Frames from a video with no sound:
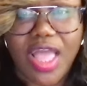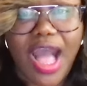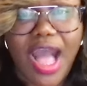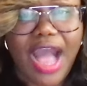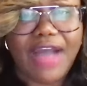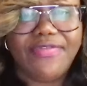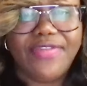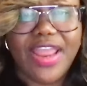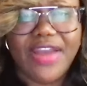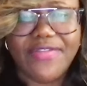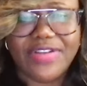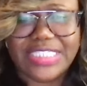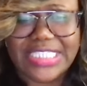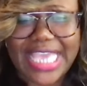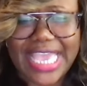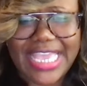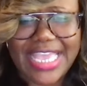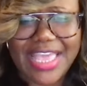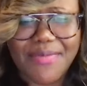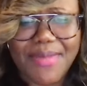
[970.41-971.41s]
I've never
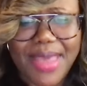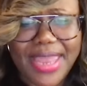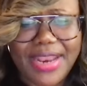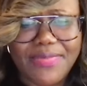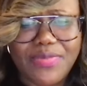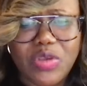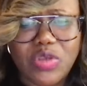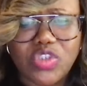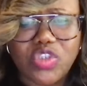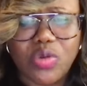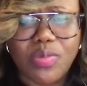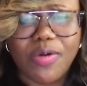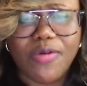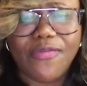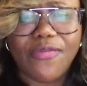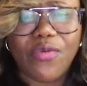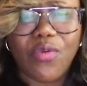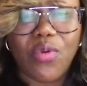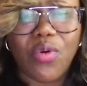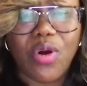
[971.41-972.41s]
taken Metamucil
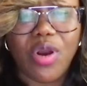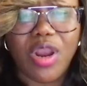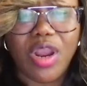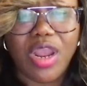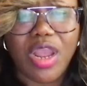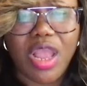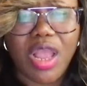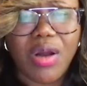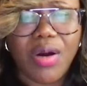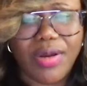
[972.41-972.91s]
before.